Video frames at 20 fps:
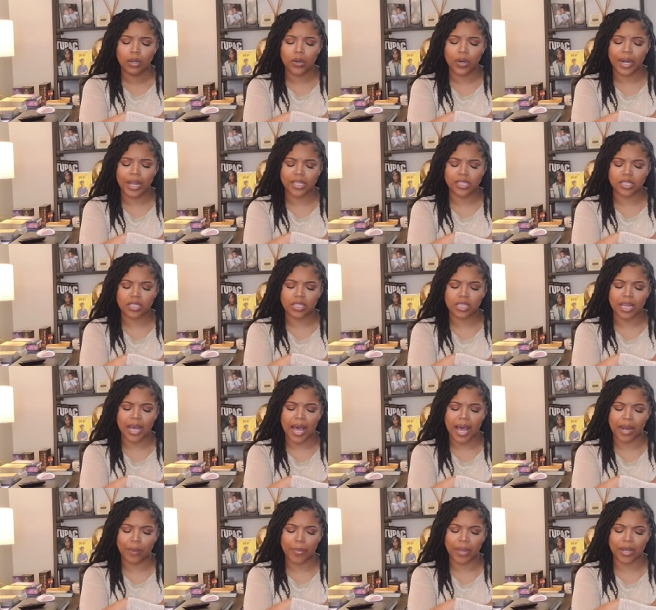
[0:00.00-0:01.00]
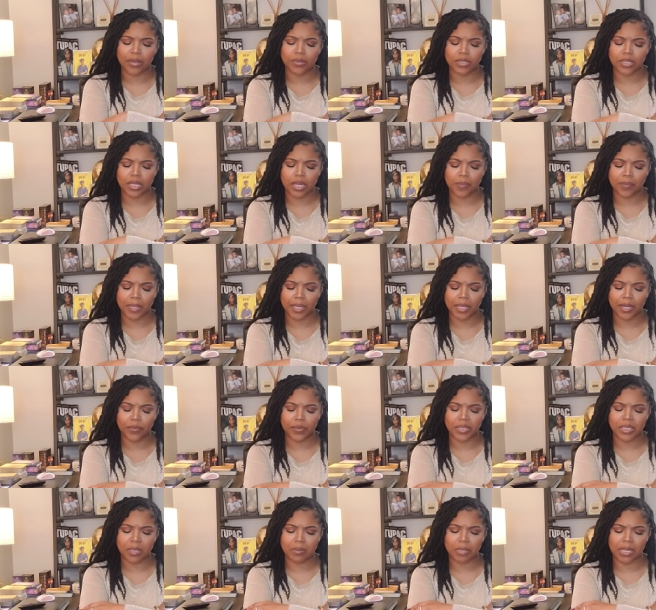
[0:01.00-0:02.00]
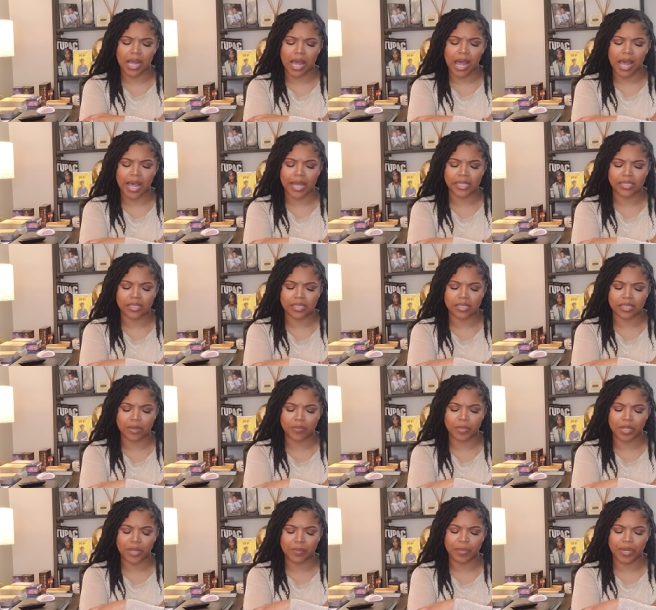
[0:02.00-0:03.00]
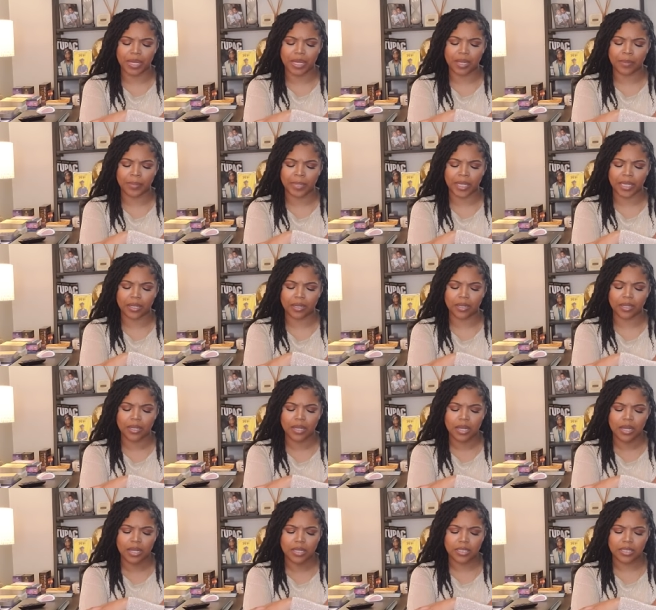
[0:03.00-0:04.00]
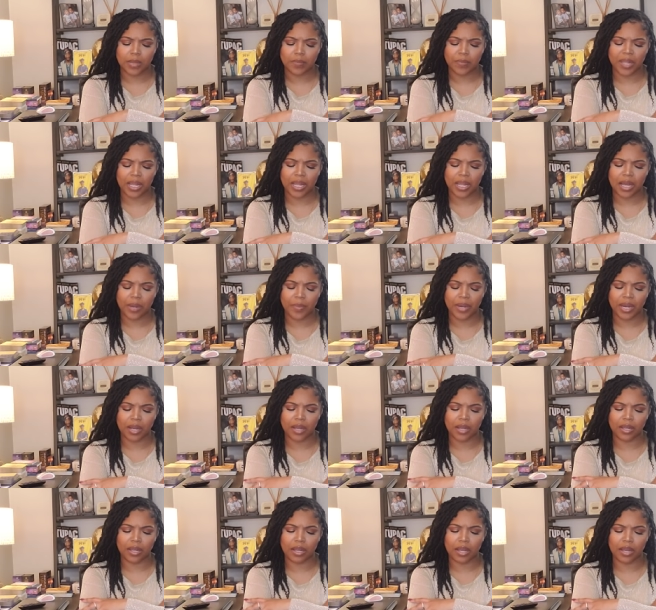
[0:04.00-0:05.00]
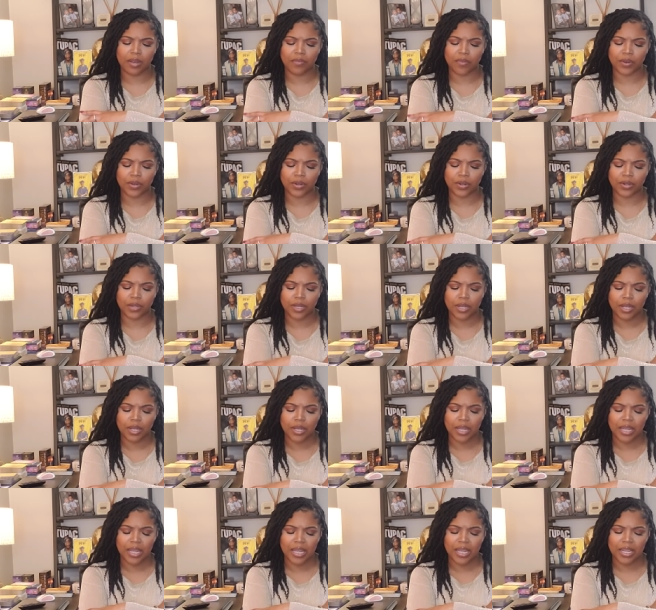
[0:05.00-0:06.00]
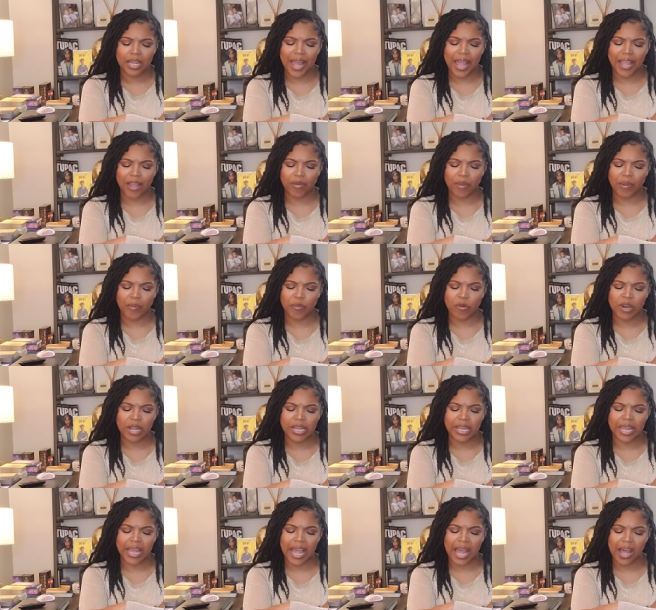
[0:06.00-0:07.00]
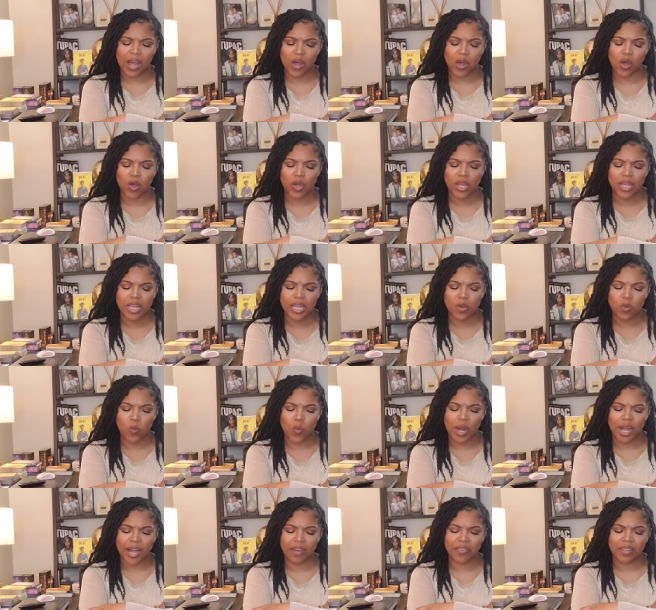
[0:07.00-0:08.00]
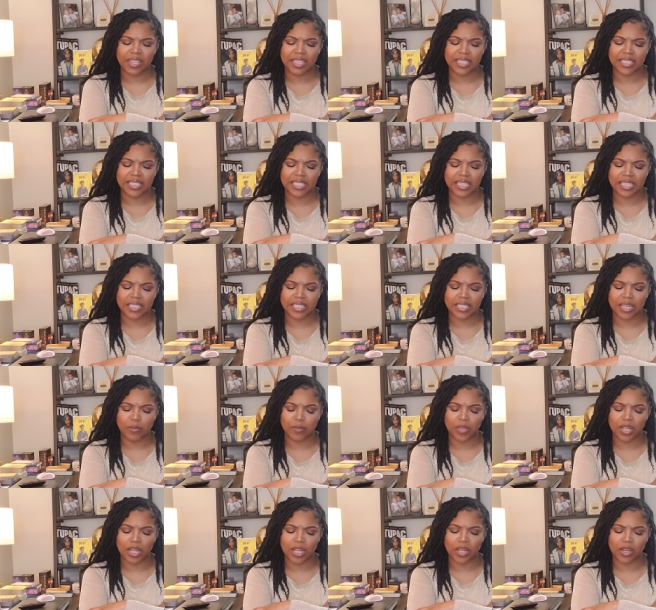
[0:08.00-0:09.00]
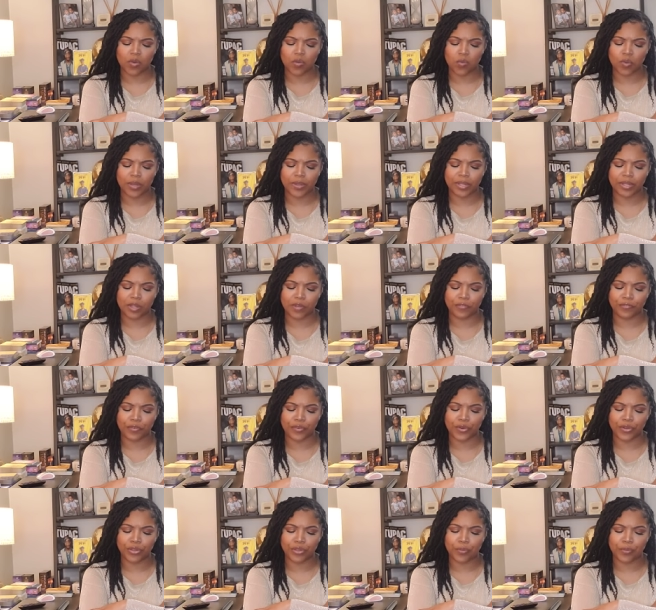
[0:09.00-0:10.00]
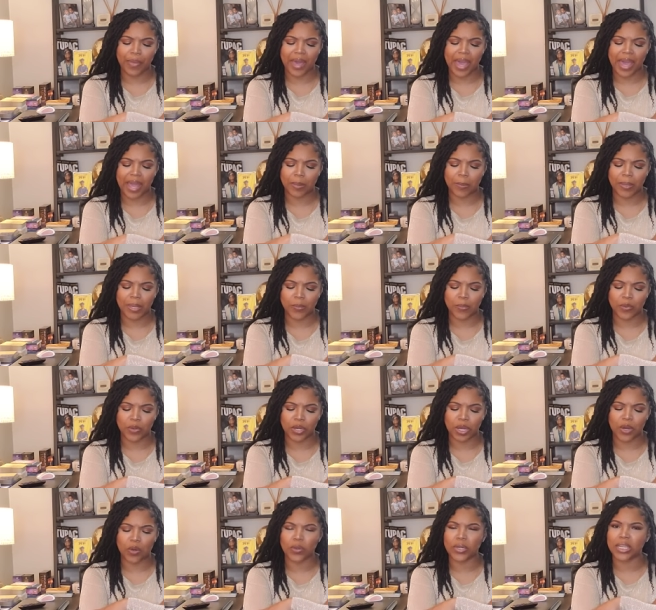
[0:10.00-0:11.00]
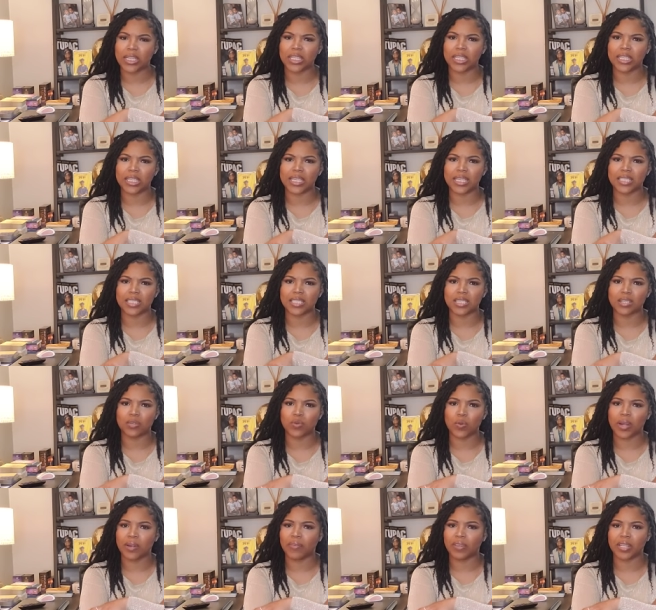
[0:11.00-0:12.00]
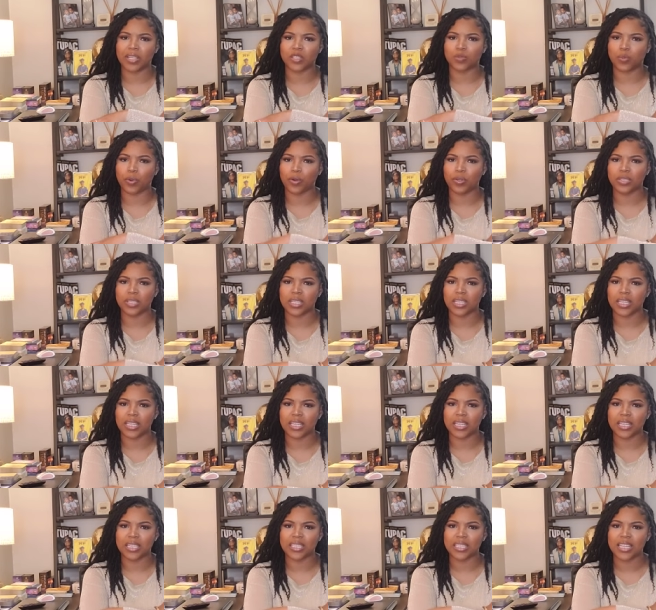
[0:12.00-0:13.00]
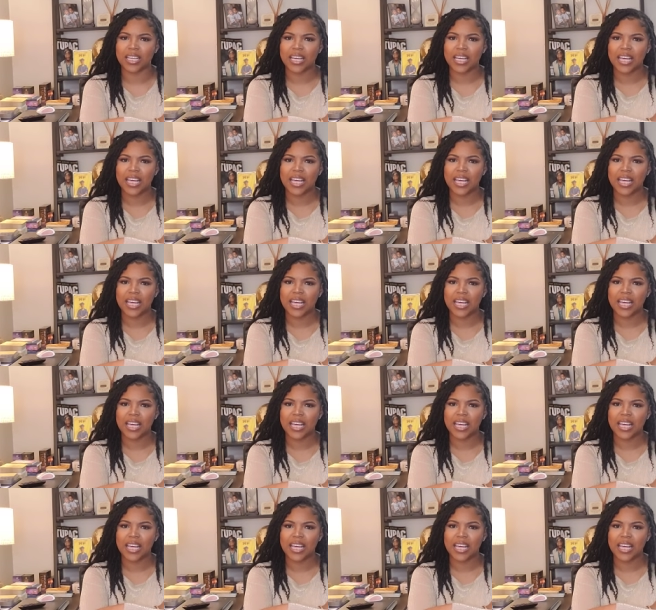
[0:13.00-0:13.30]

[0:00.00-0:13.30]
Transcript: or they just lied about something. There was some lies. Is something becoming something coming uncovered? Like really how whatever this is, something when the further back people go to look into whoever this person is,